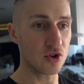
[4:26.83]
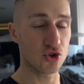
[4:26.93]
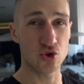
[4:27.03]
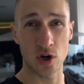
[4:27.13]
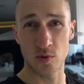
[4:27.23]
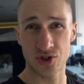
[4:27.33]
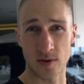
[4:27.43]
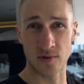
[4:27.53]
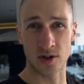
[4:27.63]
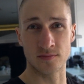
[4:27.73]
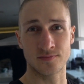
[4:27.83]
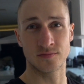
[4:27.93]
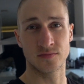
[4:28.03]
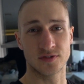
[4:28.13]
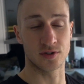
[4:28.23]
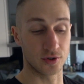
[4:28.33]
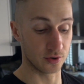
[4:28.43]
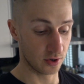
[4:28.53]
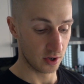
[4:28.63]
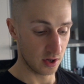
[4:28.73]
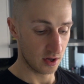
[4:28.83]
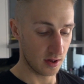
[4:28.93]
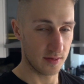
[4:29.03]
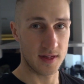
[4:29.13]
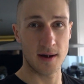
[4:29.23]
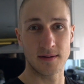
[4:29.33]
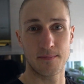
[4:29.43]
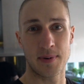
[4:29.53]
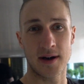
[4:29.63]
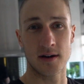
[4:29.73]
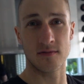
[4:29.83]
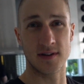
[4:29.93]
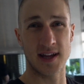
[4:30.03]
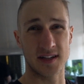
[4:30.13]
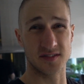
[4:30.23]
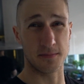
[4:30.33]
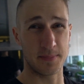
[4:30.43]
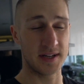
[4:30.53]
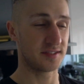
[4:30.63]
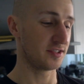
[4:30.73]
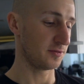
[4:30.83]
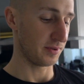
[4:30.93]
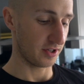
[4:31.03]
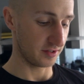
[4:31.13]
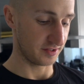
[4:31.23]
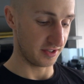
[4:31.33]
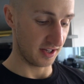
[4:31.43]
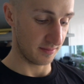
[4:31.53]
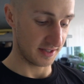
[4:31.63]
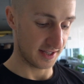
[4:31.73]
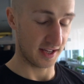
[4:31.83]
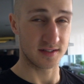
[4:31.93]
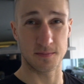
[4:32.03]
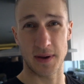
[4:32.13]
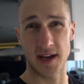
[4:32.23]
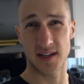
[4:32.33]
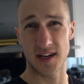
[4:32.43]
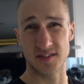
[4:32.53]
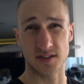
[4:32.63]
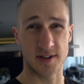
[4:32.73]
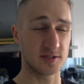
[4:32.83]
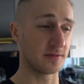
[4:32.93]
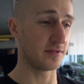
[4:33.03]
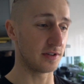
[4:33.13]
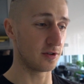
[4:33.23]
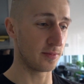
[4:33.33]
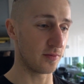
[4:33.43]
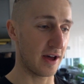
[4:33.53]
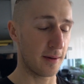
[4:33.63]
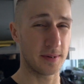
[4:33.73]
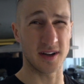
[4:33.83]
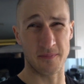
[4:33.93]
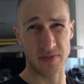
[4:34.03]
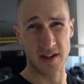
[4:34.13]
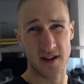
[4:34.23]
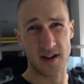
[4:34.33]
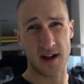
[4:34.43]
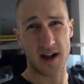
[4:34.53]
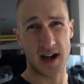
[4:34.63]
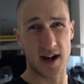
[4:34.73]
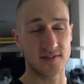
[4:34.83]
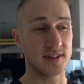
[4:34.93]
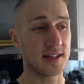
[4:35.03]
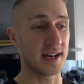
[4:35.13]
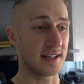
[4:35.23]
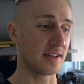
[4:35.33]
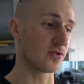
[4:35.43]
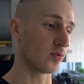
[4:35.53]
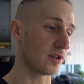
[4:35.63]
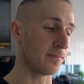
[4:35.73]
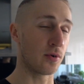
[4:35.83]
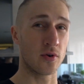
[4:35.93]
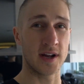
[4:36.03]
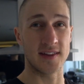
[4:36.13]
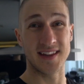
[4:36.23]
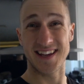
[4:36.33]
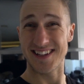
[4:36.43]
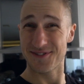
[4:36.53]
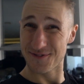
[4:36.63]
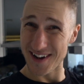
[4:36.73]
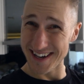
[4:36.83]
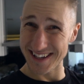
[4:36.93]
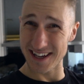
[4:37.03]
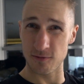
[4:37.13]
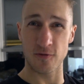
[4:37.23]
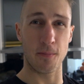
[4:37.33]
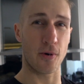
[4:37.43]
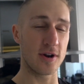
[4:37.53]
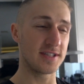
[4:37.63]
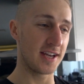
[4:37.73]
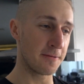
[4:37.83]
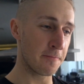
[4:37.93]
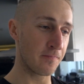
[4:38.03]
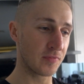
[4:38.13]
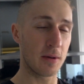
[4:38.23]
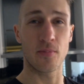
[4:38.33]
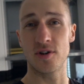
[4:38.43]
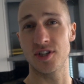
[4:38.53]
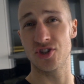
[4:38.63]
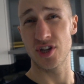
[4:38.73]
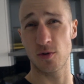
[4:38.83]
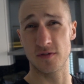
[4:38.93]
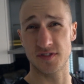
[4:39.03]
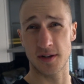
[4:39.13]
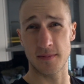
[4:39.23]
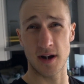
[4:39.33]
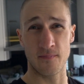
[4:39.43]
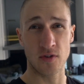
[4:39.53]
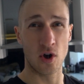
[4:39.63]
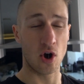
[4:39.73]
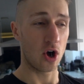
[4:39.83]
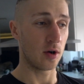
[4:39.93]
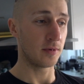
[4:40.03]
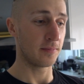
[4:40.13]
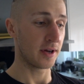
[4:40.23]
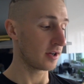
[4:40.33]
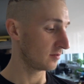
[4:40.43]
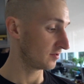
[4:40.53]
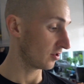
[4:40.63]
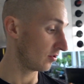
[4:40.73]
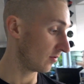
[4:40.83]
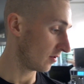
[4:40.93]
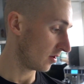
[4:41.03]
sugar, which I'm not. So that part of the day is the best, just because it imitates pancakes and makes me feel a little bit more happier. After that, it gets really boring, and then it gets fun again with a protein shake with some almond butter. So